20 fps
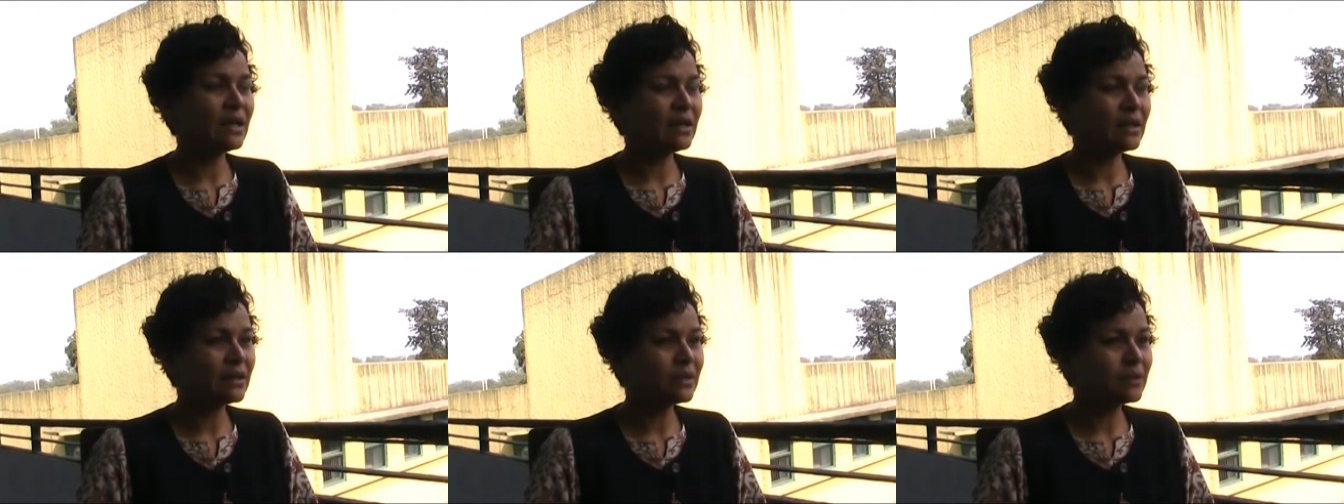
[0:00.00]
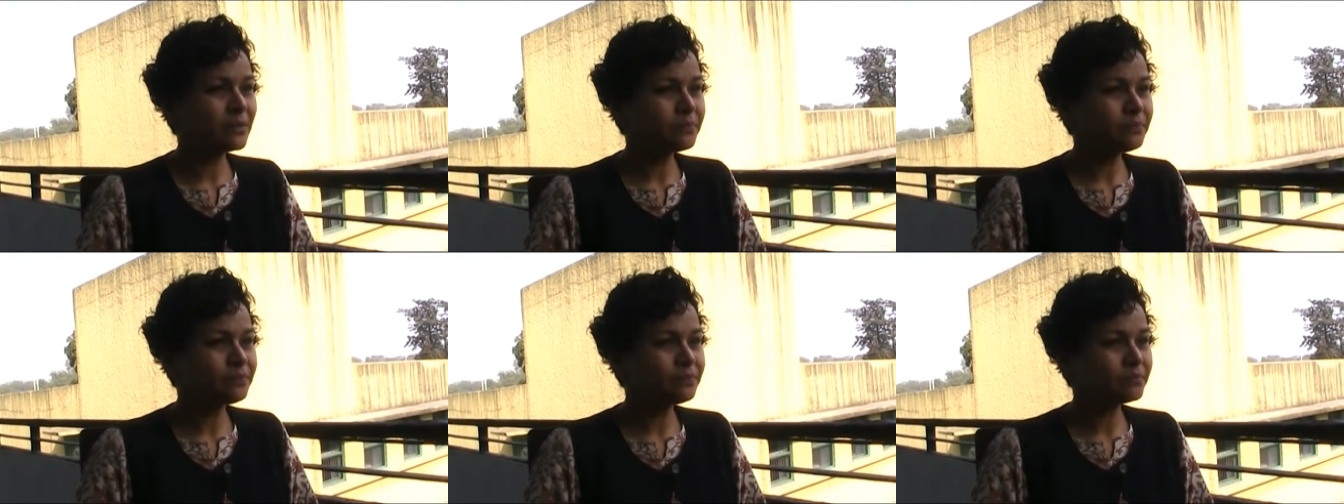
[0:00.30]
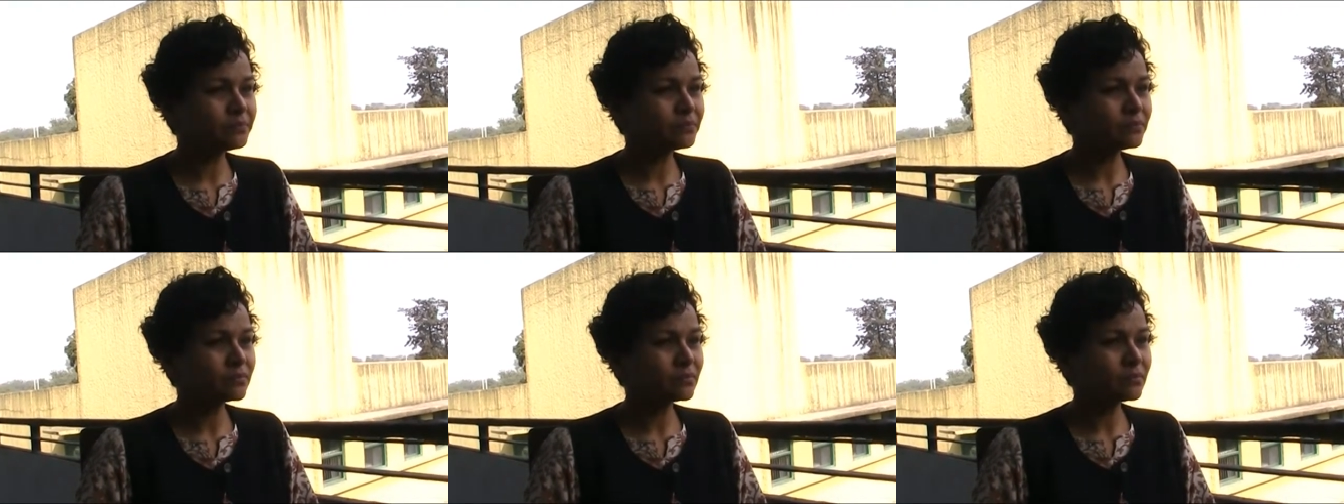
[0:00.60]
Um,
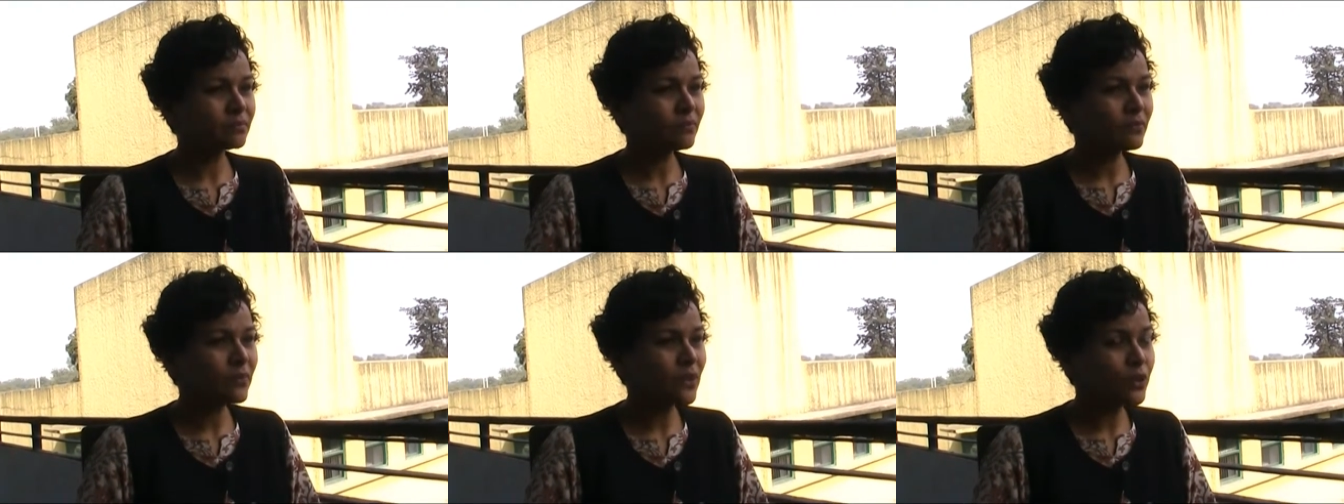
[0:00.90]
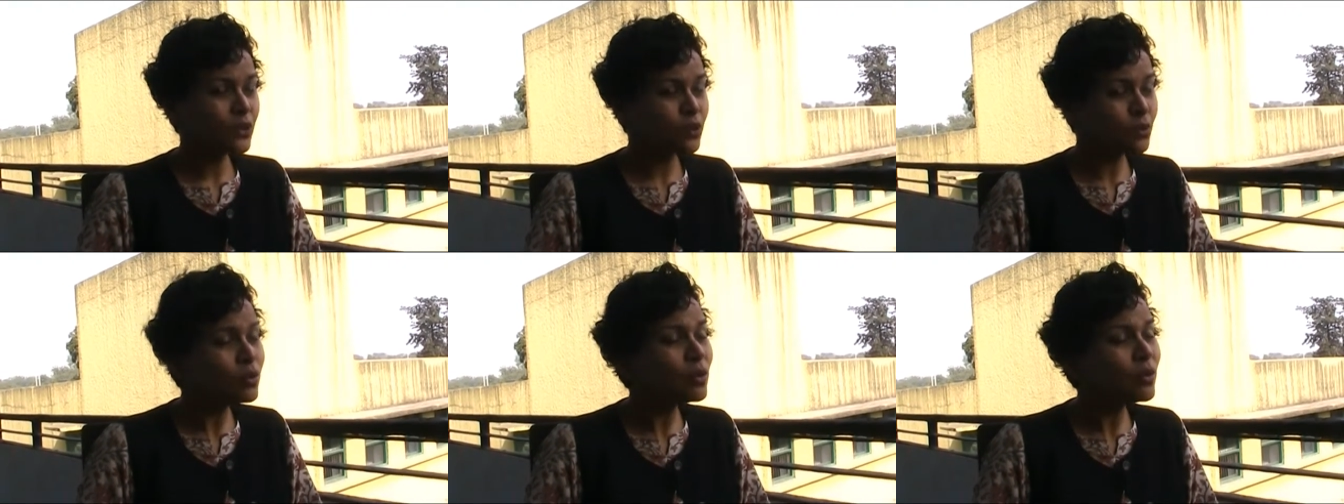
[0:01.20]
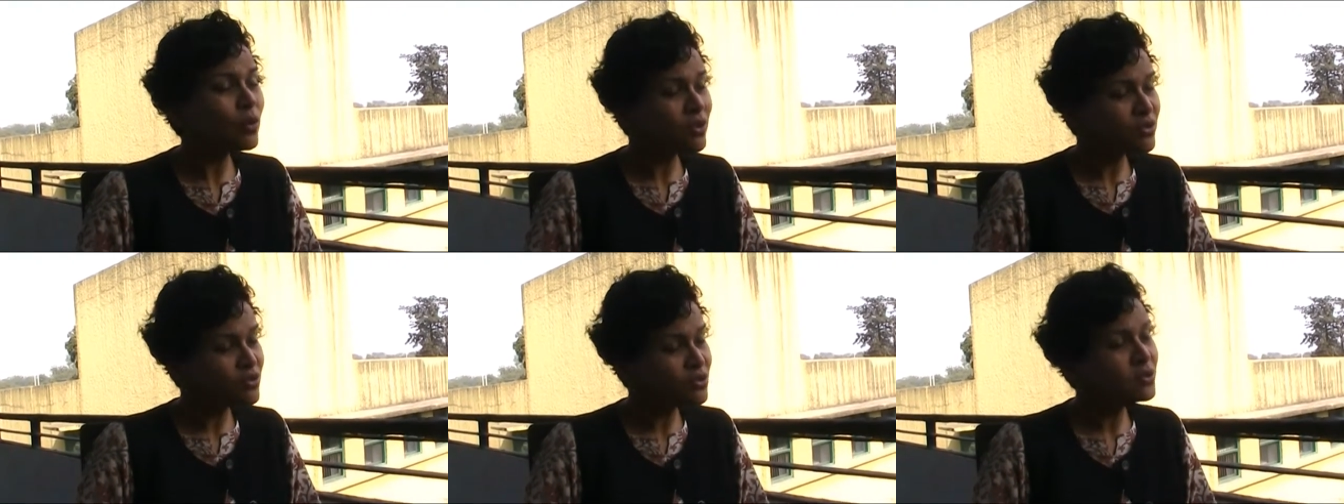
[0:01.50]
to go
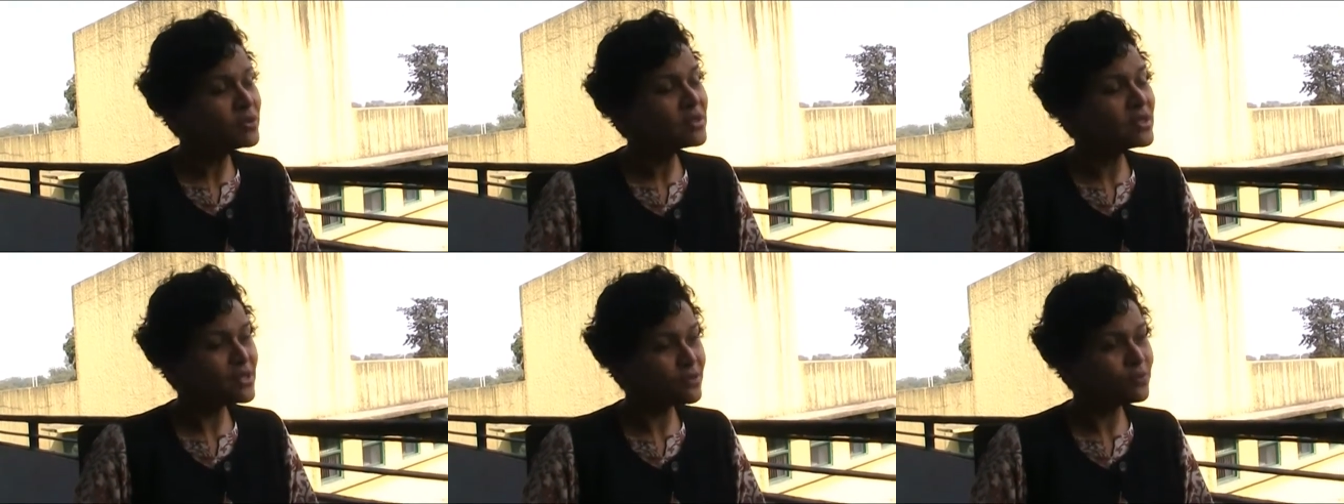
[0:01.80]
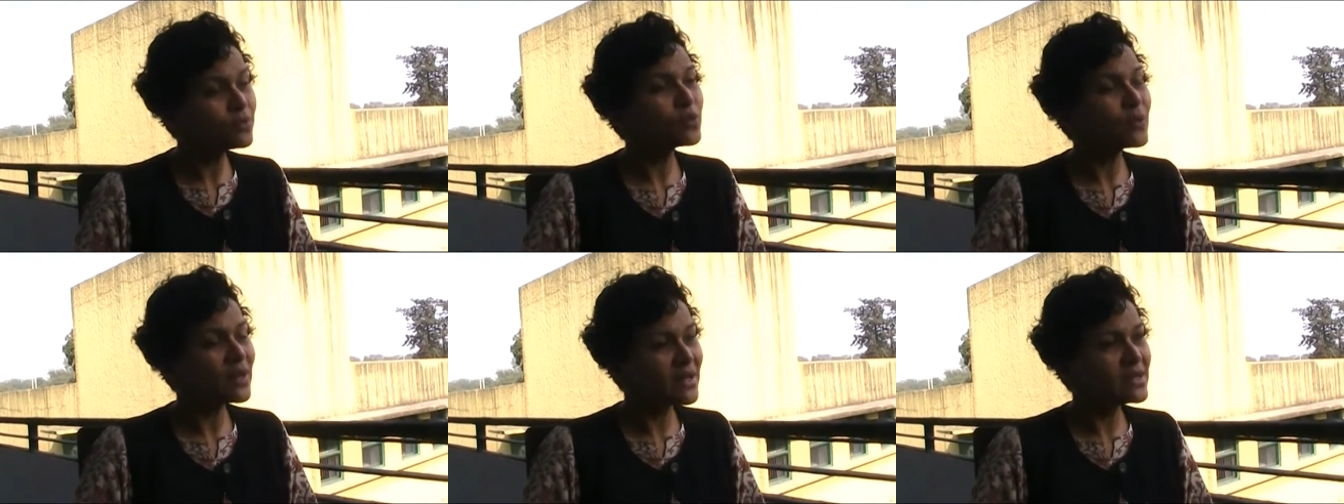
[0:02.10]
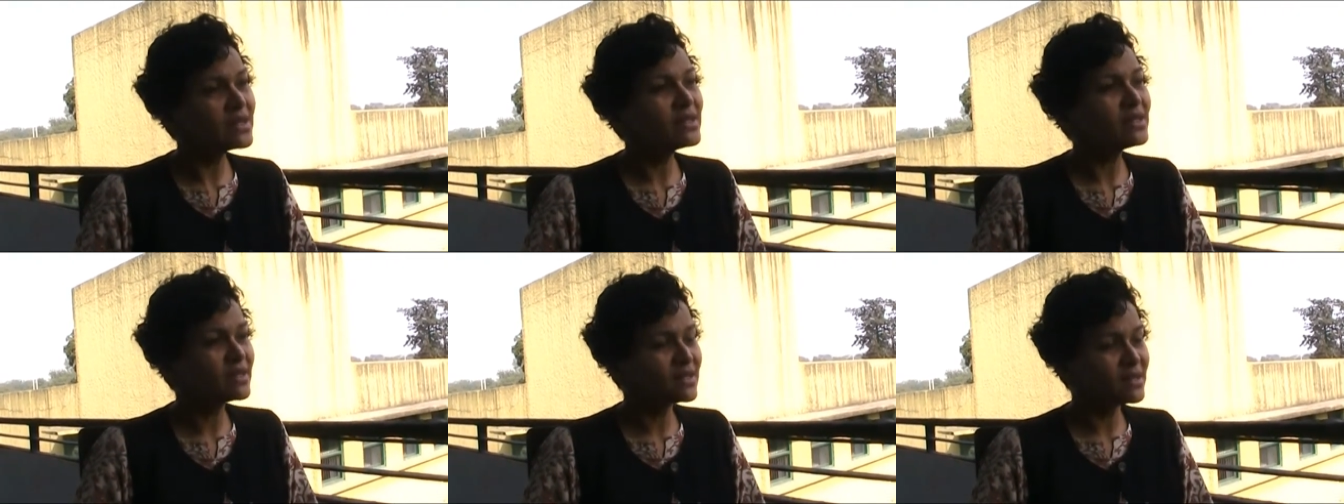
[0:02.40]
on doing this for
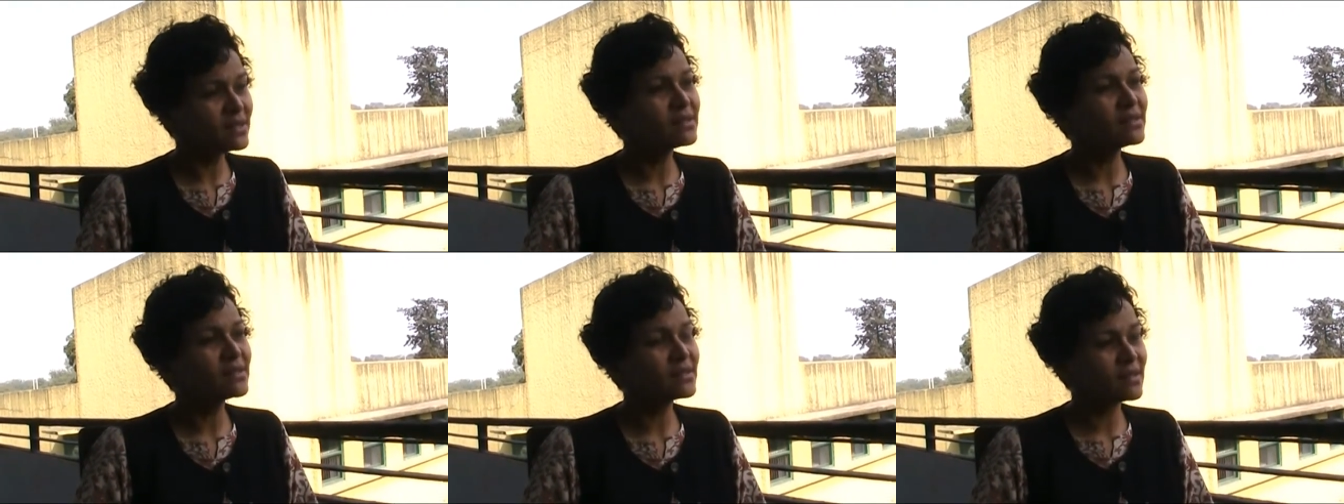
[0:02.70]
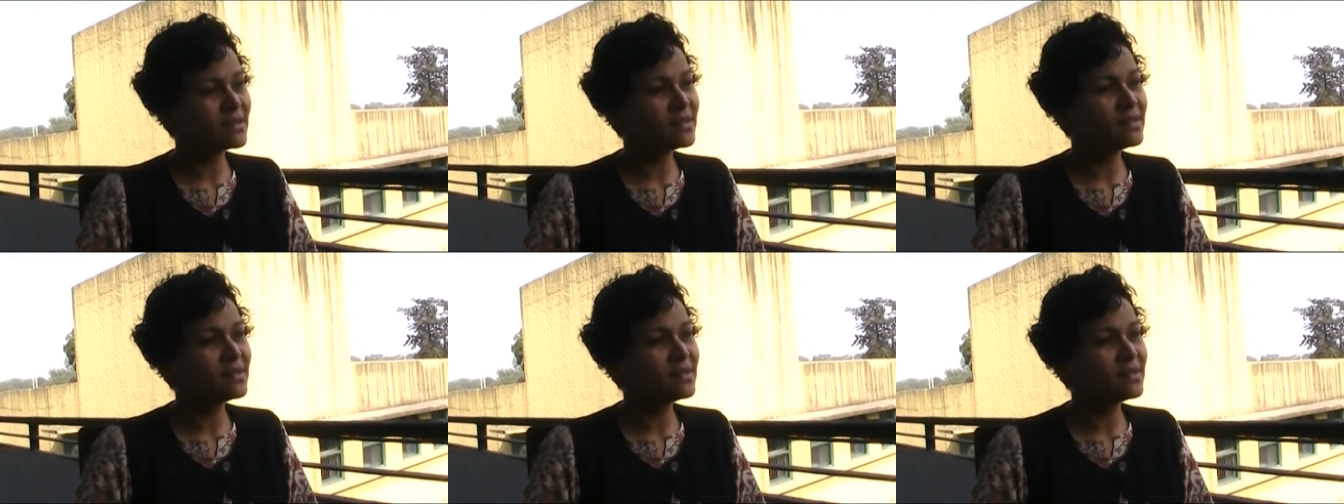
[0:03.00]
20 years